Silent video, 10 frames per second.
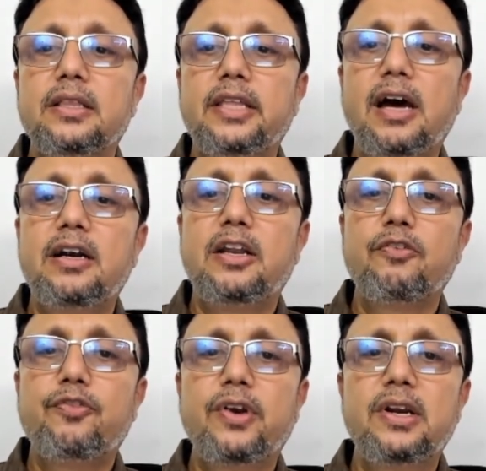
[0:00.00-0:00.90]
they are
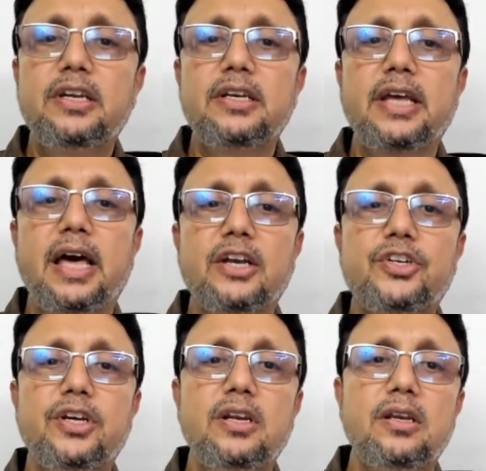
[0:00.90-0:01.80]
different in
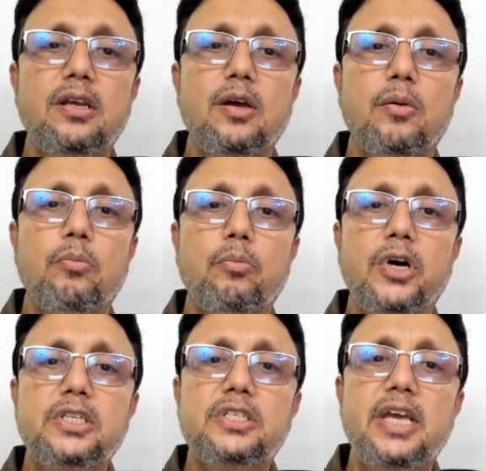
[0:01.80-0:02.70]
direction
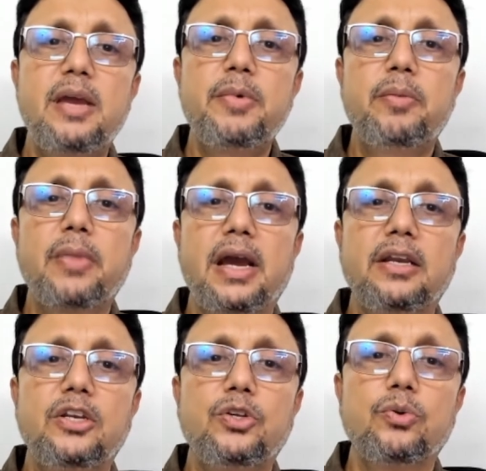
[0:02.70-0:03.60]
but same in
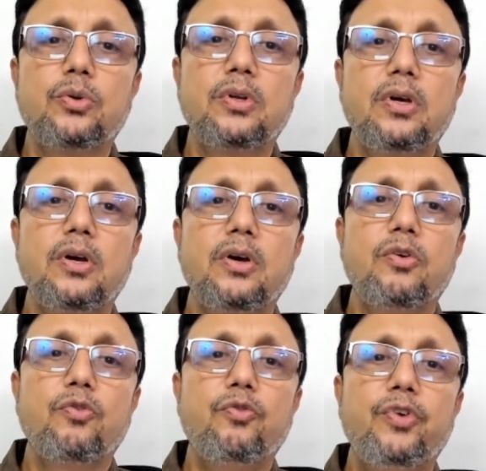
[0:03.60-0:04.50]
magnitude.
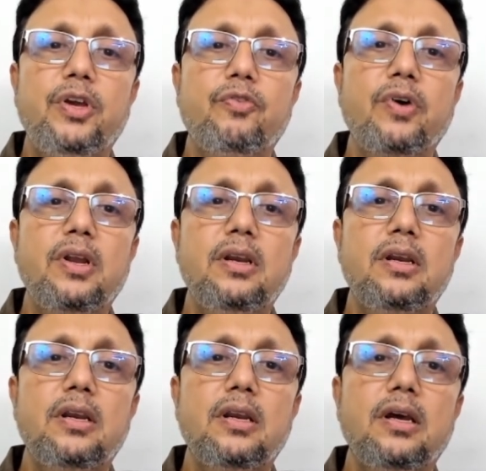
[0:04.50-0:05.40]
v1